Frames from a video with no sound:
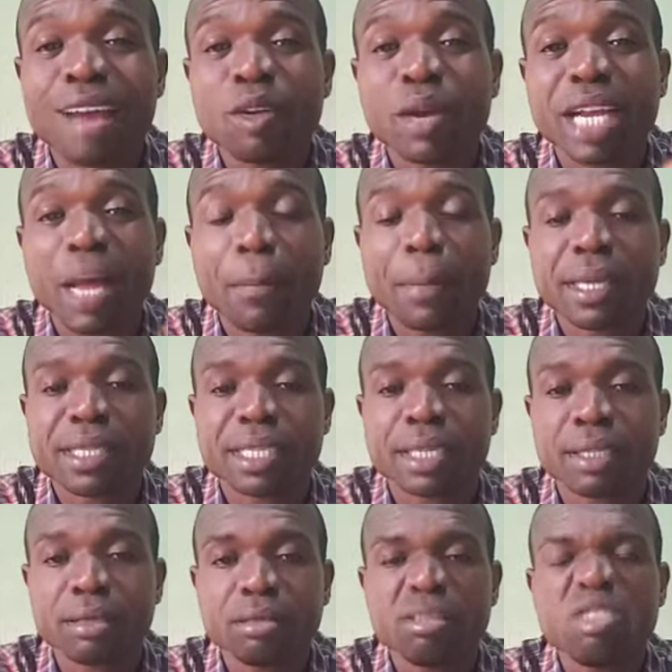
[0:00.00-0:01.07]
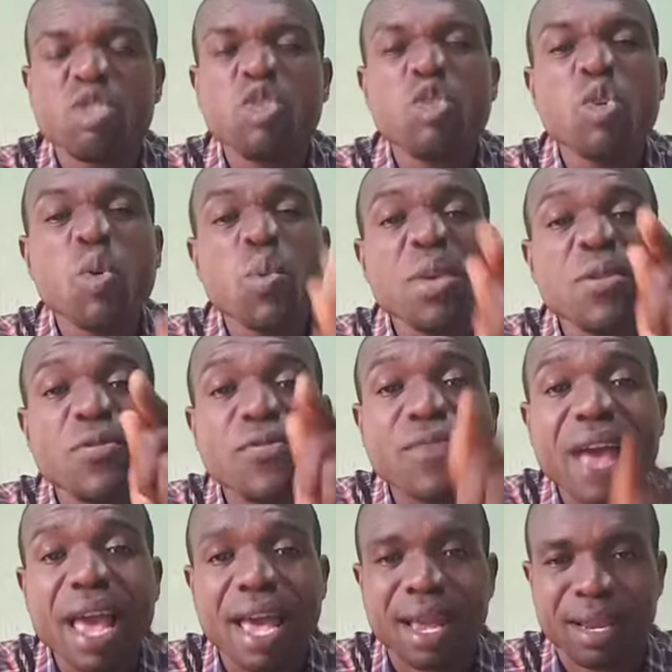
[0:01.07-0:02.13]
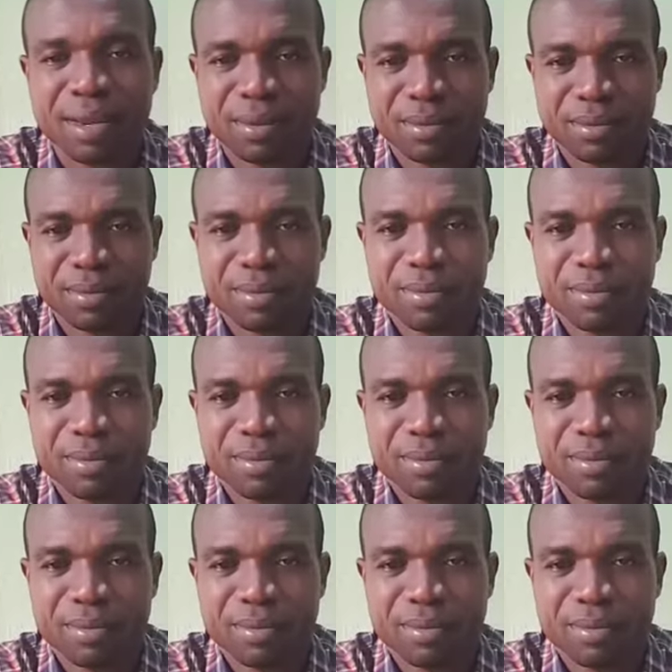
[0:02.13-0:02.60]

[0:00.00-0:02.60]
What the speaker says: another person, you will fail.